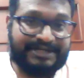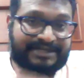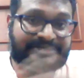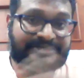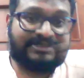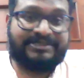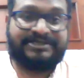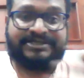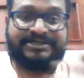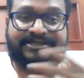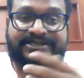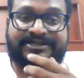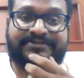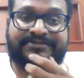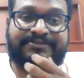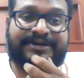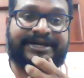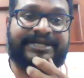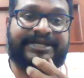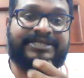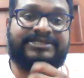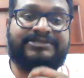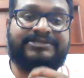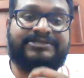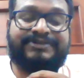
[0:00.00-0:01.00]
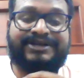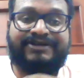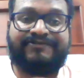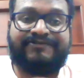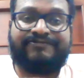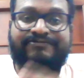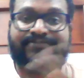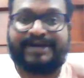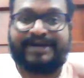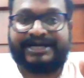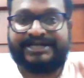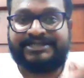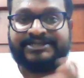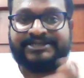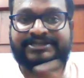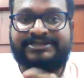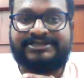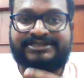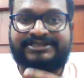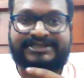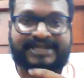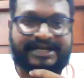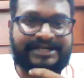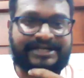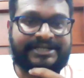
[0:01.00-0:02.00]
this reminds me of my
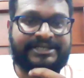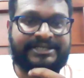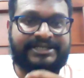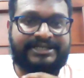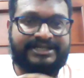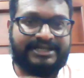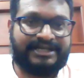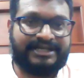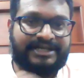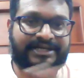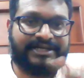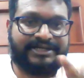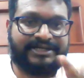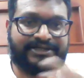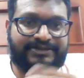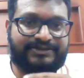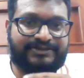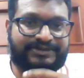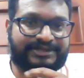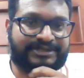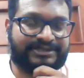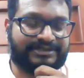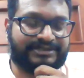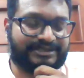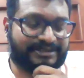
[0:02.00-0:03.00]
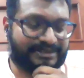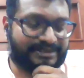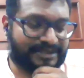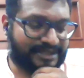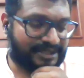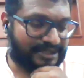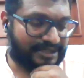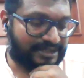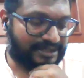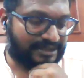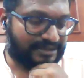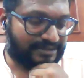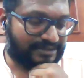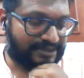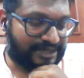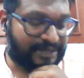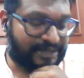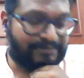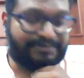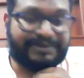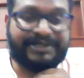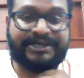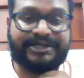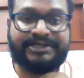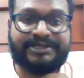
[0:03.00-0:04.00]
study during
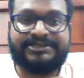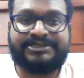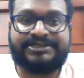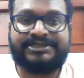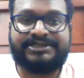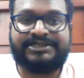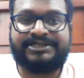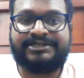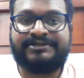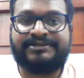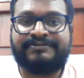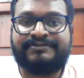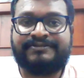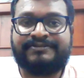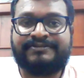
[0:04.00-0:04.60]
my PhD.